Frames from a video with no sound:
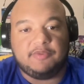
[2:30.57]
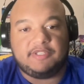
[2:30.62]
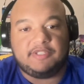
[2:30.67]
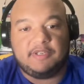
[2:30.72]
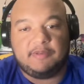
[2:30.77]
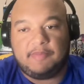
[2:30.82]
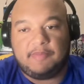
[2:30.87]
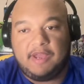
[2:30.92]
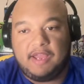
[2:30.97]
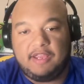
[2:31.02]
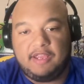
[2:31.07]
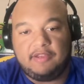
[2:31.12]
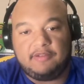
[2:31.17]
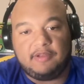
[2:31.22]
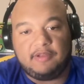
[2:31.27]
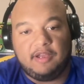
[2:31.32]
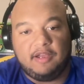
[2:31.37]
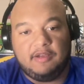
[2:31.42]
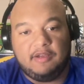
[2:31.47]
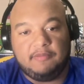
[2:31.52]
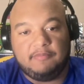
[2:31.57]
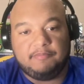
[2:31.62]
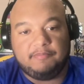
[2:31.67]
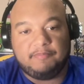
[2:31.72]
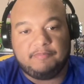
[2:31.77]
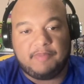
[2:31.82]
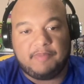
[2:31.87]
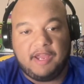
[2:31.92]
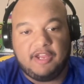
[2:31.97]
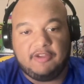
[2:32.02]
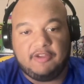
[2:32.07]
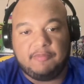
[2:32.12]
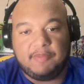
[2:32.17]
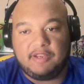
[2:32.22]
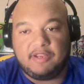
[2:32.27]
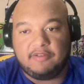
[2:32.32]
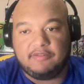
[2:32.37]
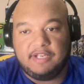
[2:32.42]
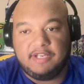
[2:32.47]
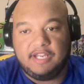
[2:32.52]
what's up, Bayou
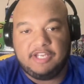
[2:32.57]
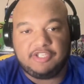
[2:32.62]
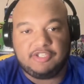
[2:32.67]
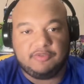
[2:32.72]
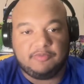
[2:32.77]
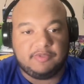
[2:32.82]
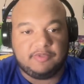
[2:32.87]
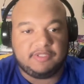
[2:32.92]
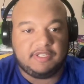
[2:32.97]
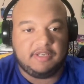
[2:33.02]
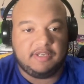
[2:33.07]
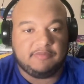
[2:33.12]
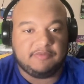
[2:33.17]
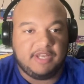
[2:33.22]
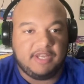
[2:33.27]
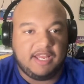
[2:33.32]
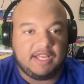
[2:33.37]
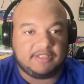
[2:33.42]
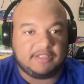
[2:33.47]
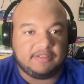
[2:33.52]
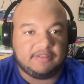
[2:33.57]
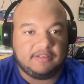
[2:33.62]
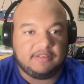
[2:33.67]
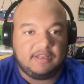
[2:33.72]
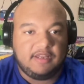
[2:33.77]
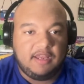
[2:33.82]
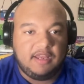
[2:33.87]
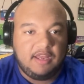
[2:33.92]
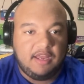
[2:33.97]
Bengal Nation? What's up, Jackson?